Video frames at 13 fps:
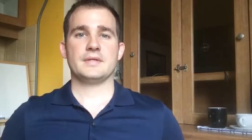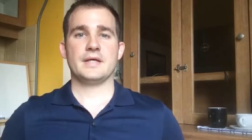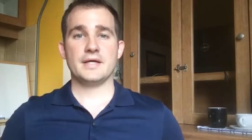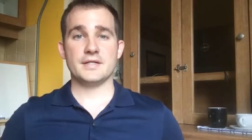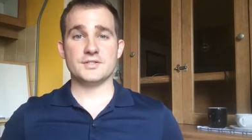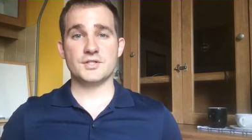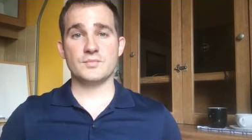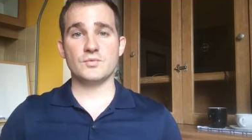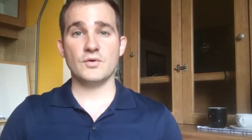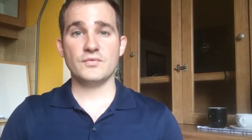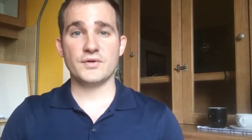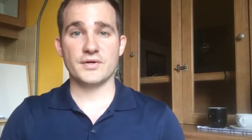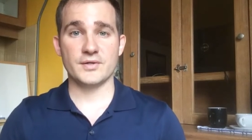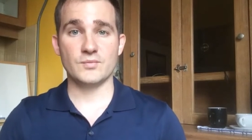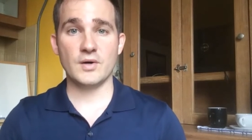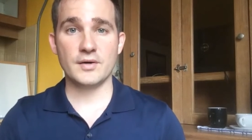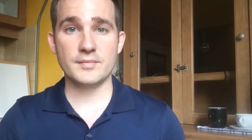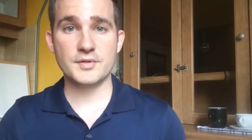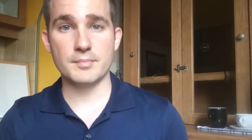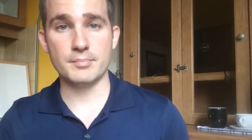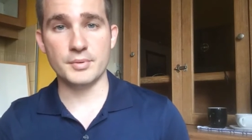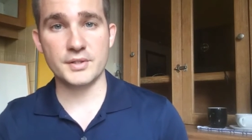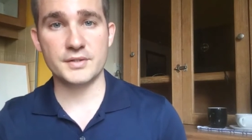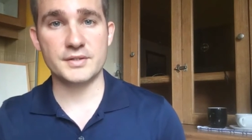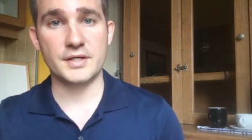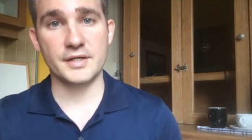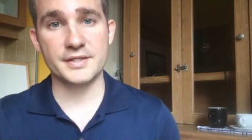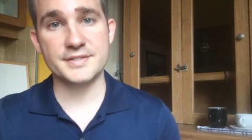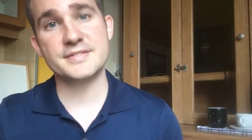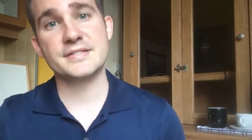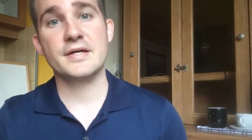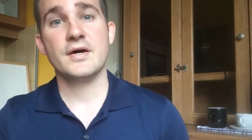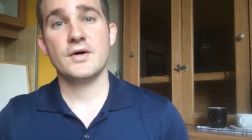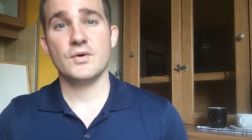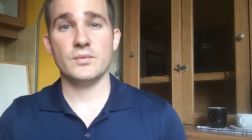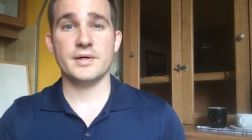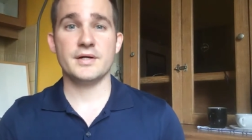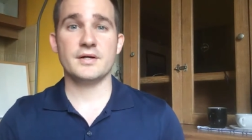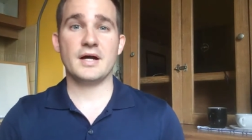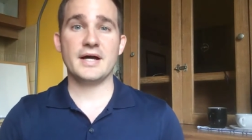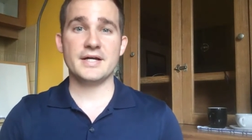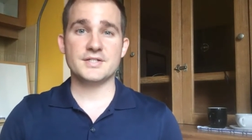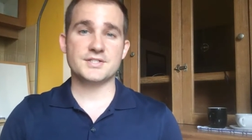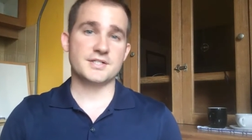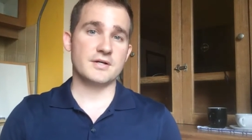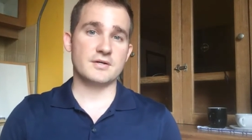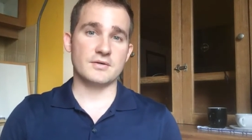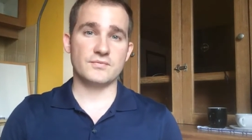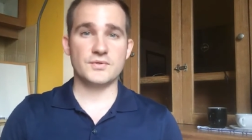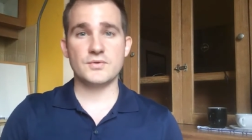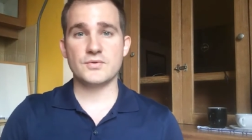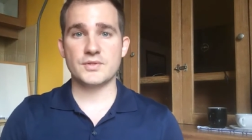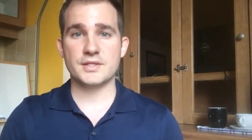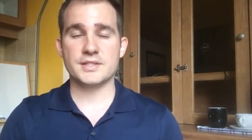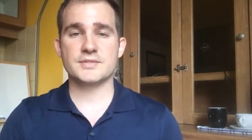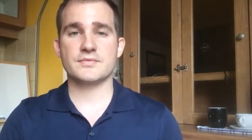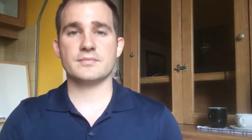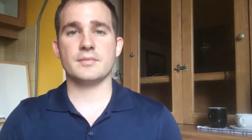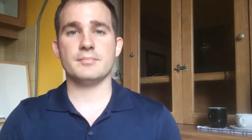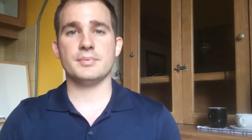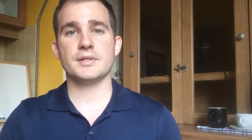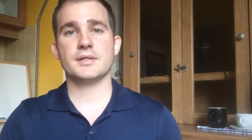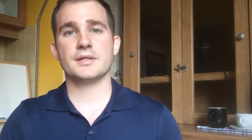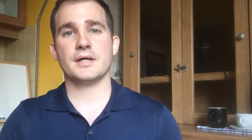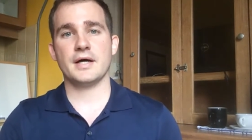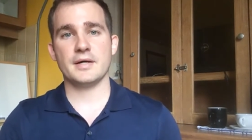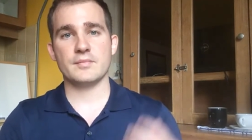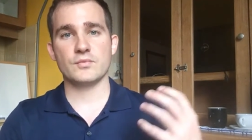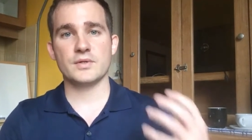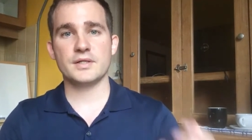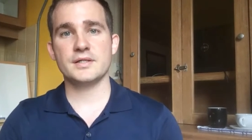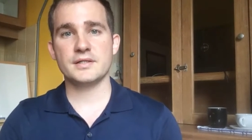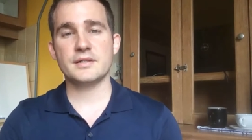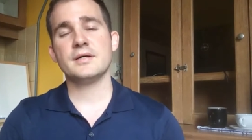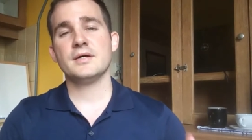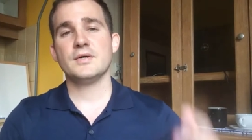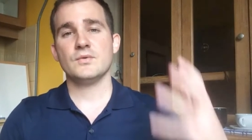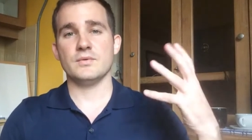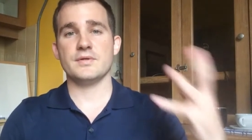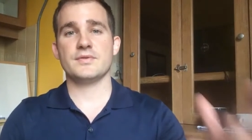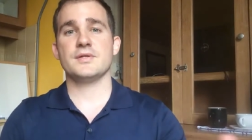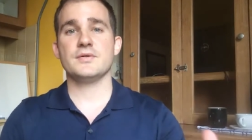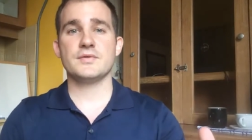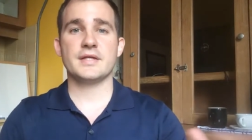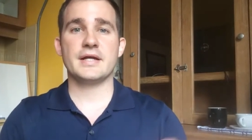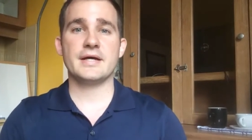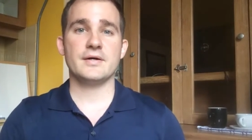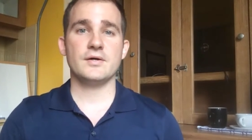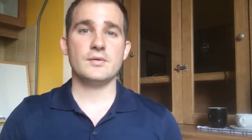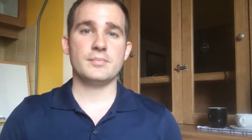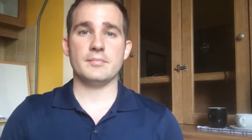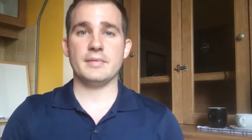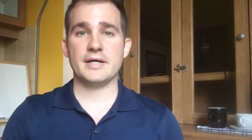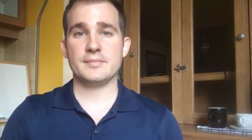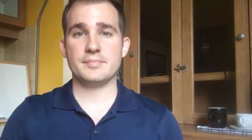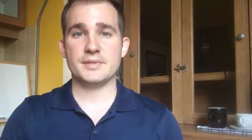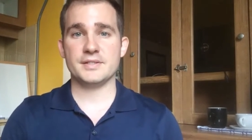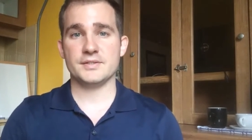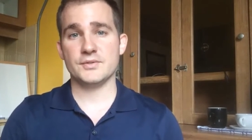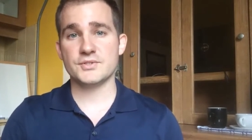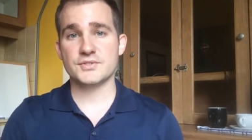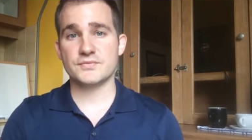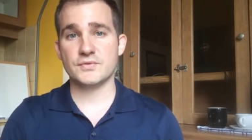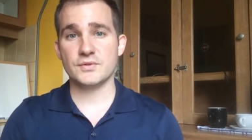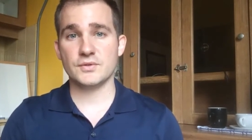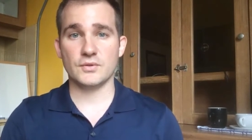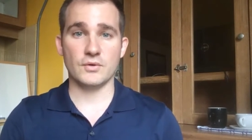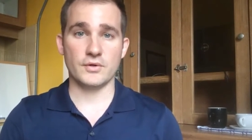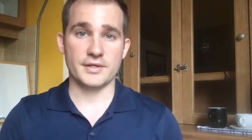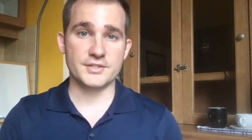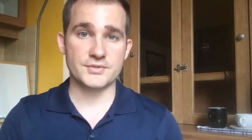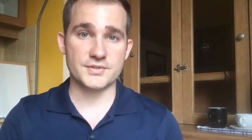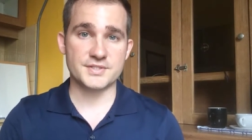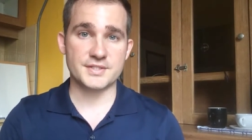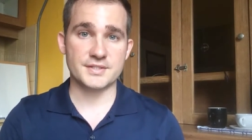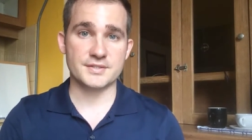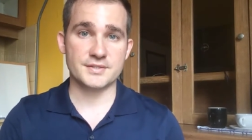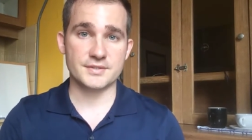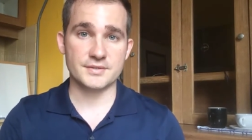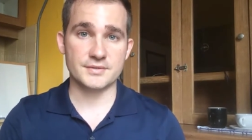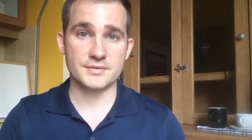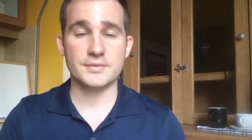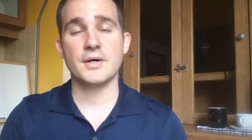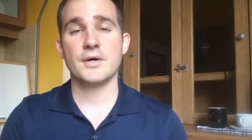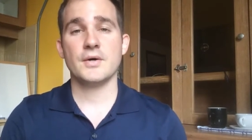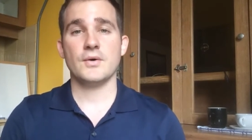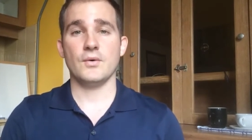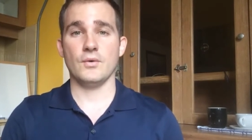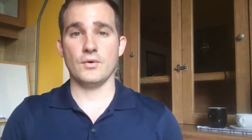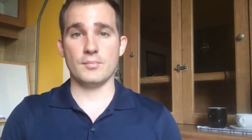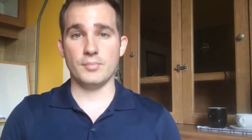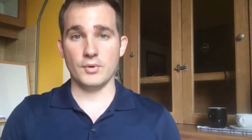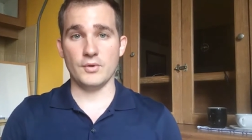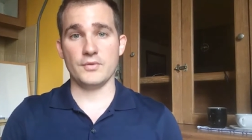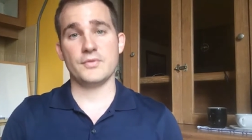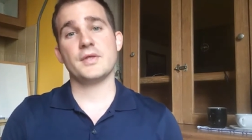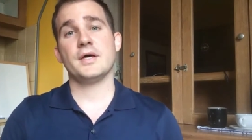Hey, Jim Wolfe here, and welcome to Book Nuggets, where I share a few things from a book I'm reading with you that I hope might be useful or interesting to you, or both.